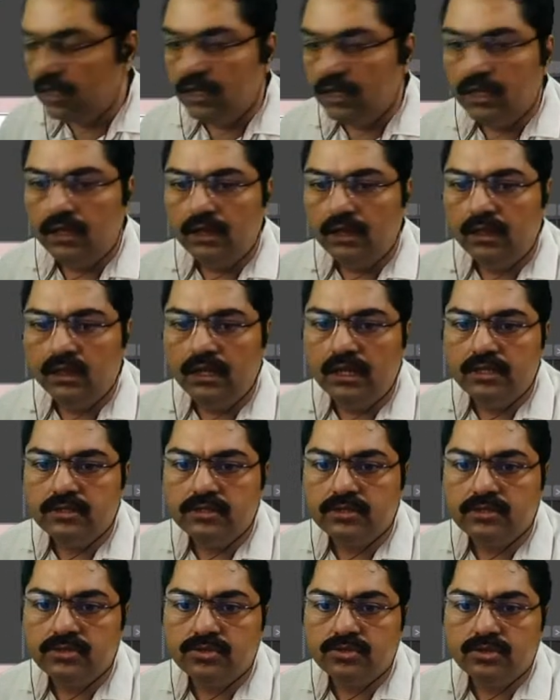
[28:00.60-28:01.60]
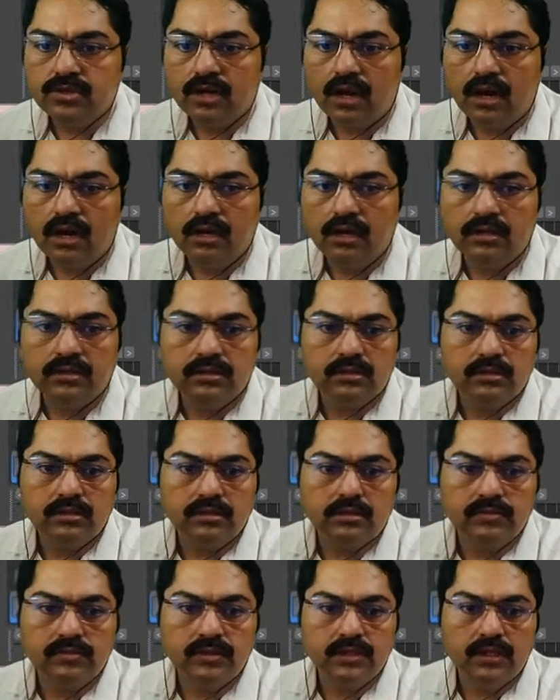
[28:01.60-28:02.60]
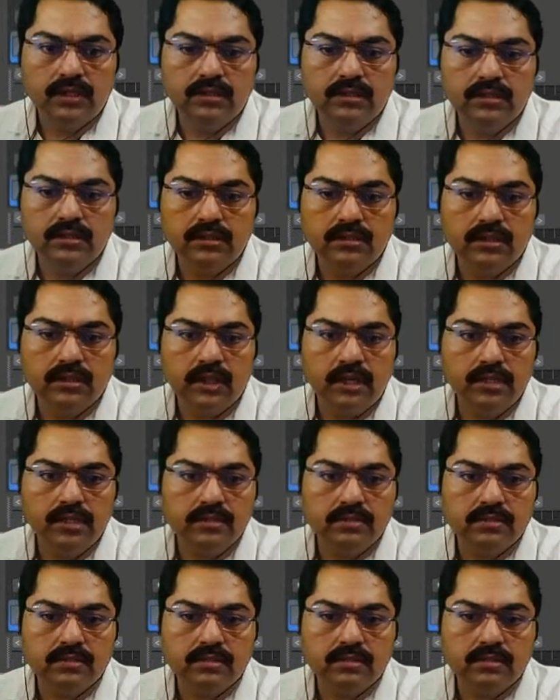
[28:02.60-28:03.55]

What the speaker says: Let's start with other things.